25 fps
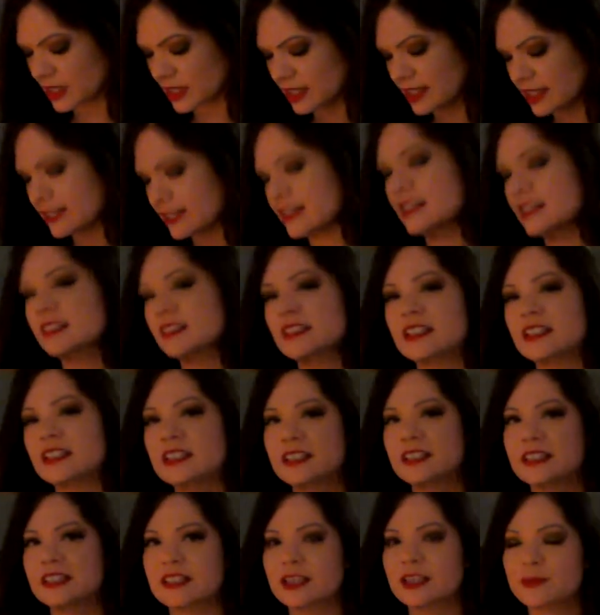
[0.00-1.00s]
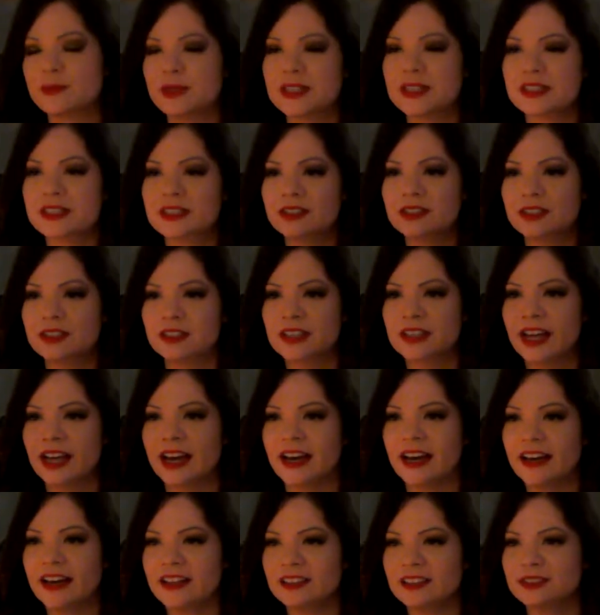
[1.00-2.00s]
This is the mystical
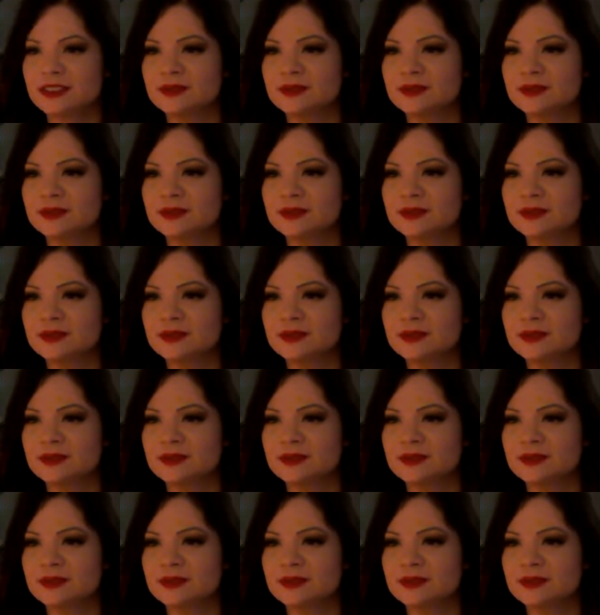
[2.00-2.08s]
cat.